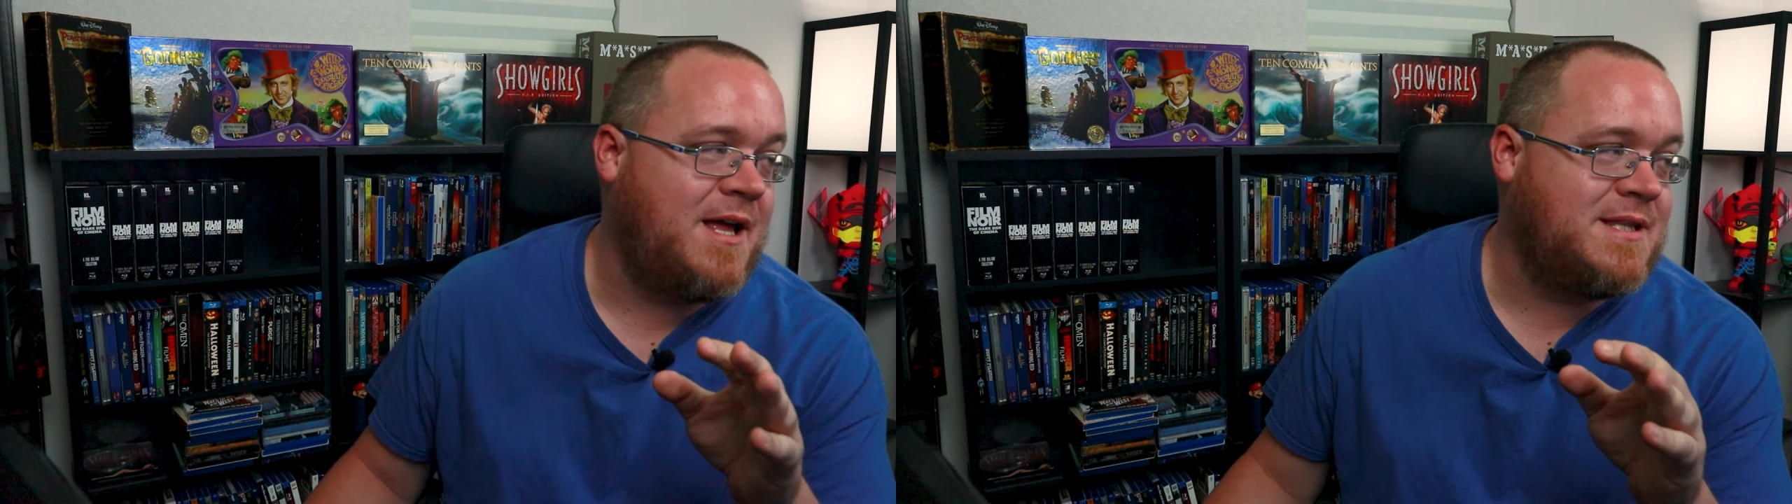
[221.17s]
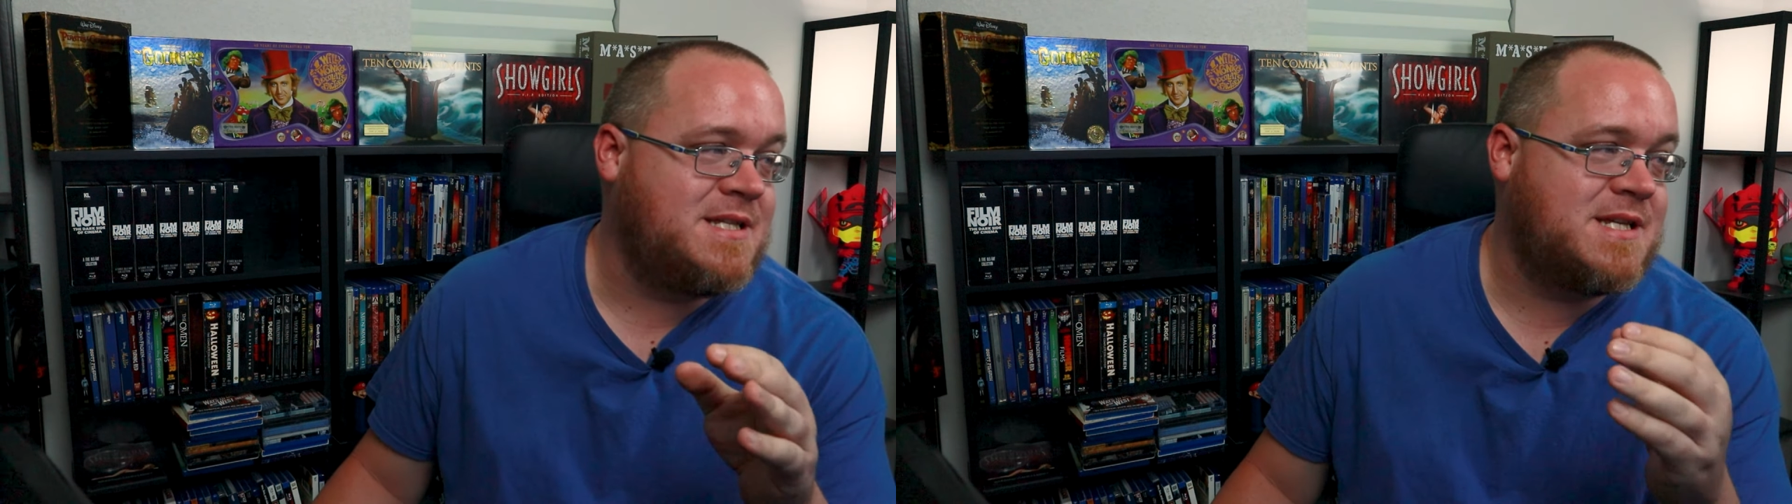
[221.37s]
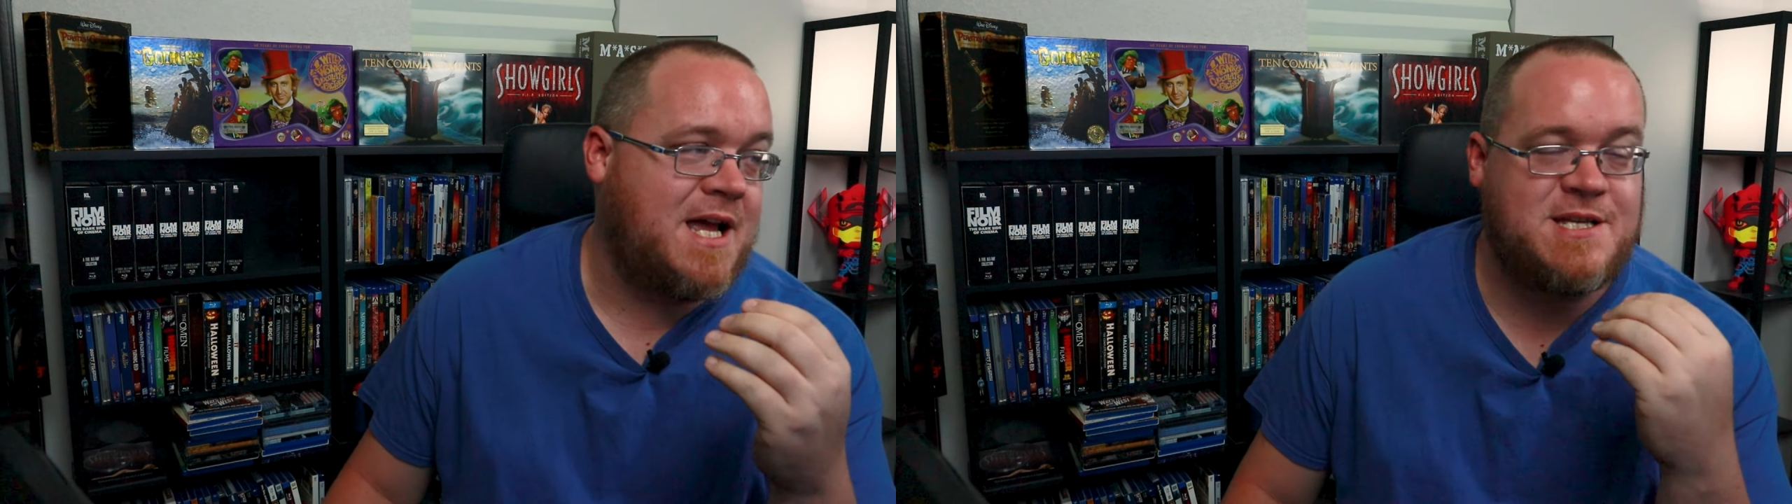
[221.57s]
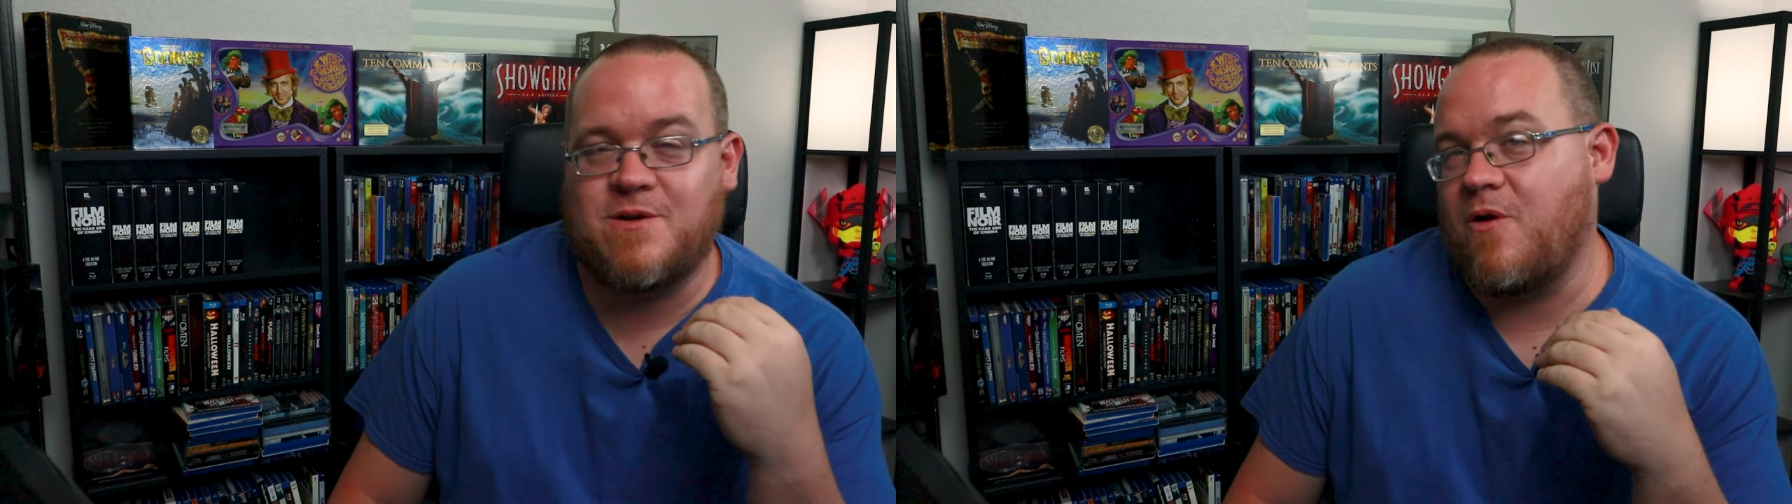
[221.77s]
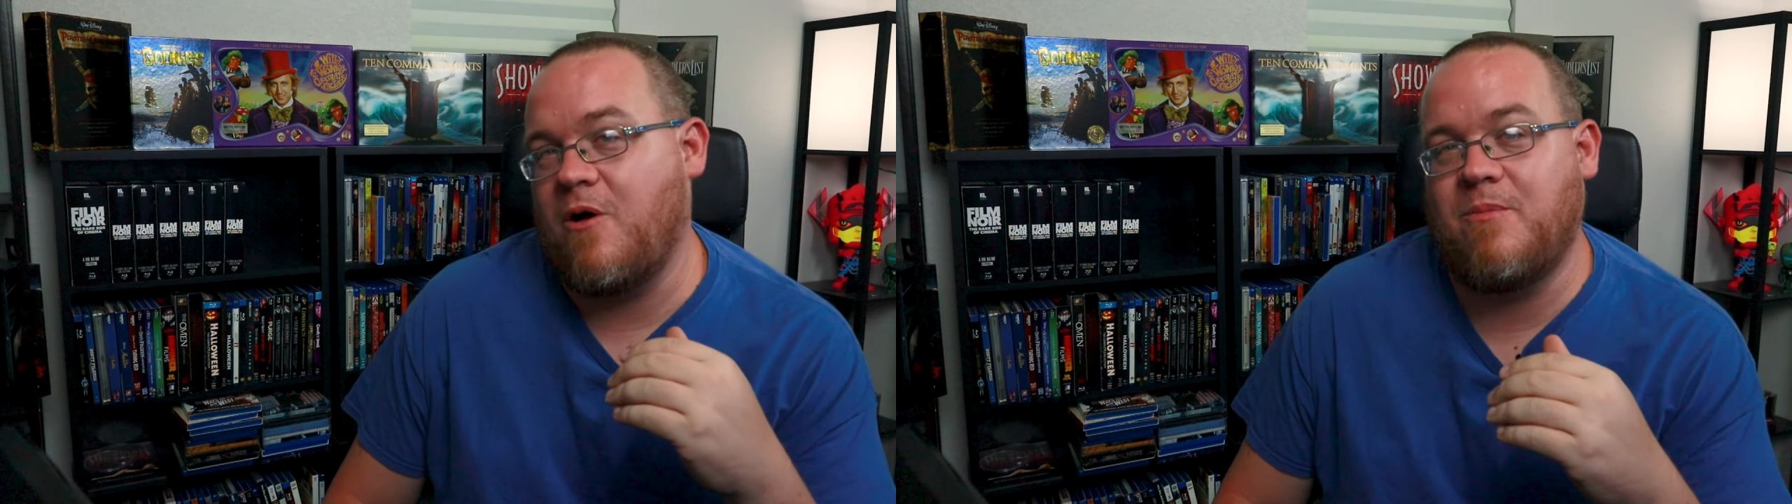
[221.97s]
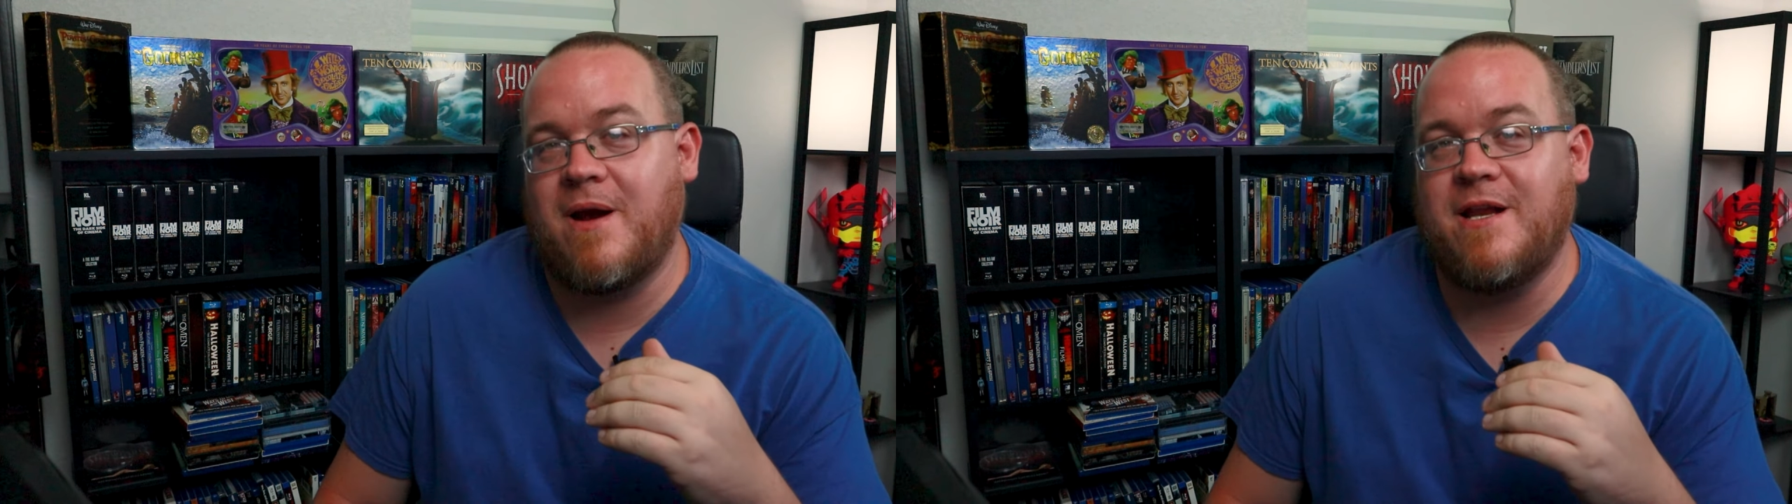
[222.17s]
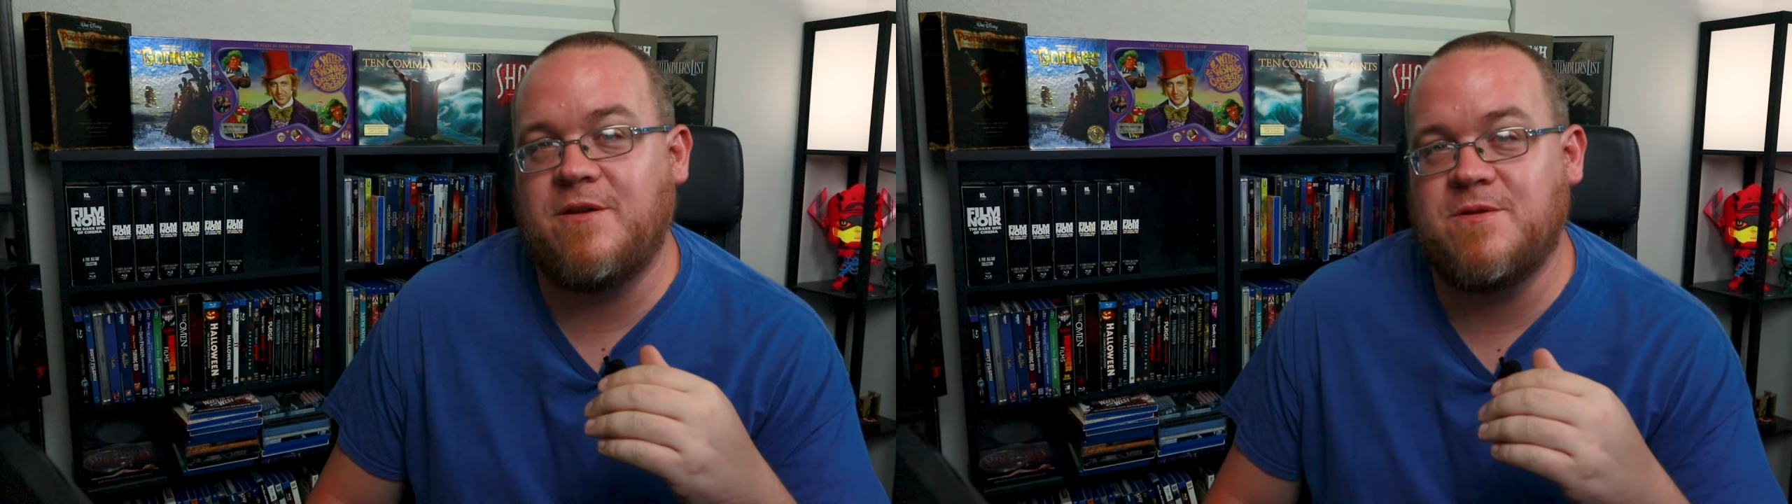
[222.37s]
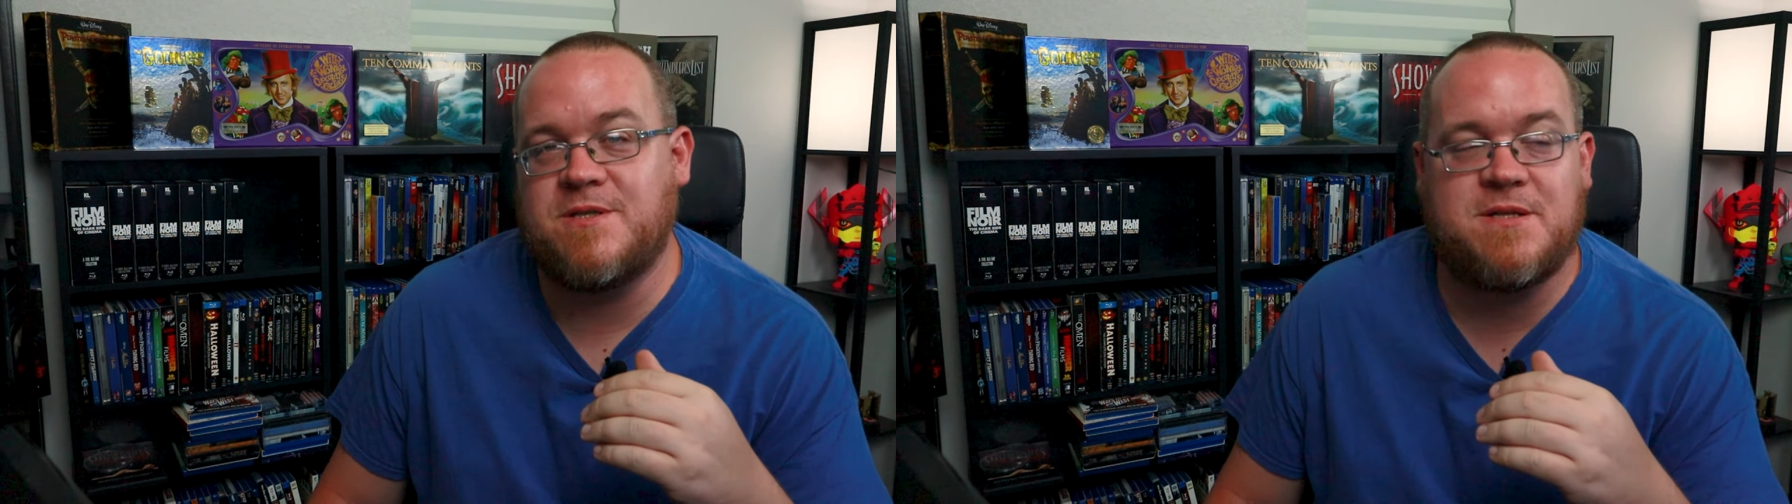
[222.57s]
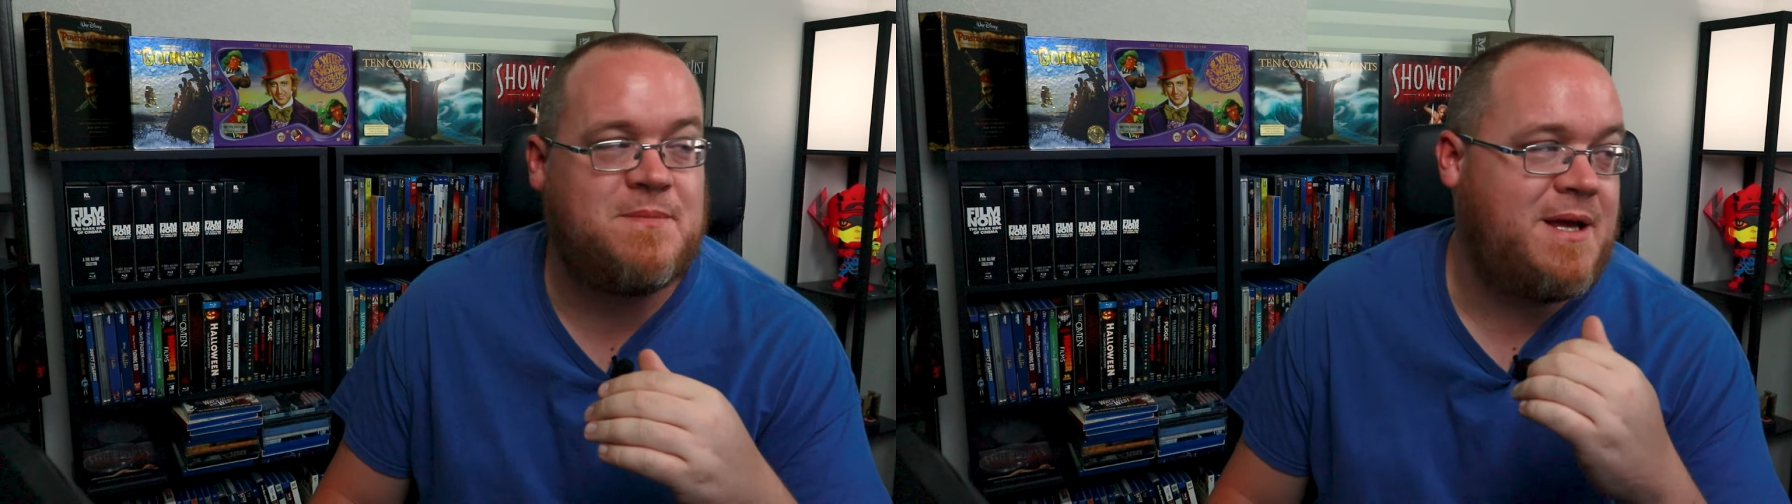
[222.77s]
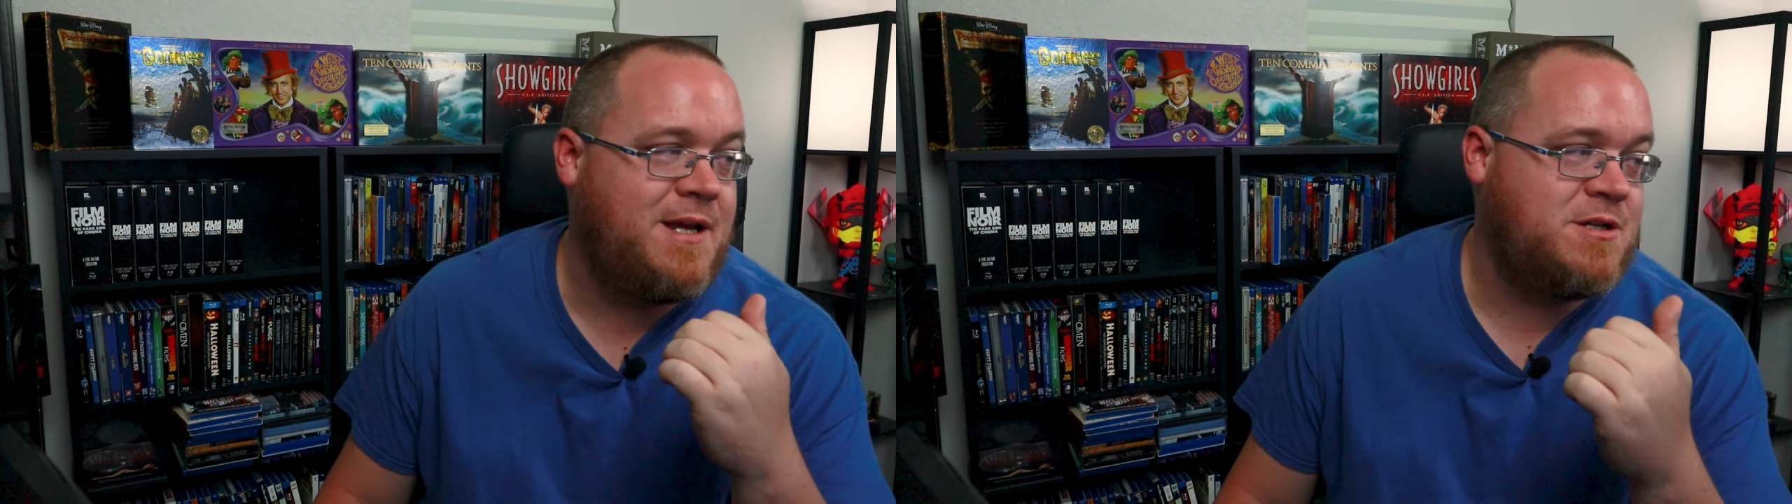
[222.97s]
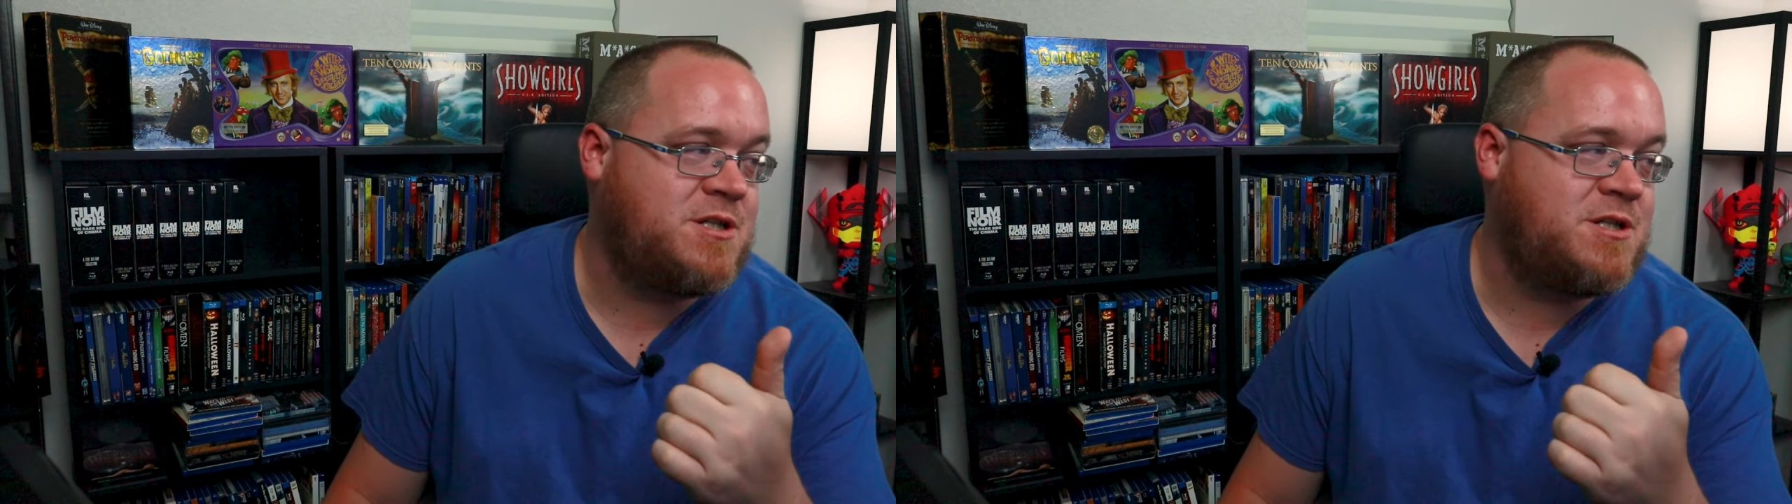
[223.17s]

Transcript: These guys are all brand new to me.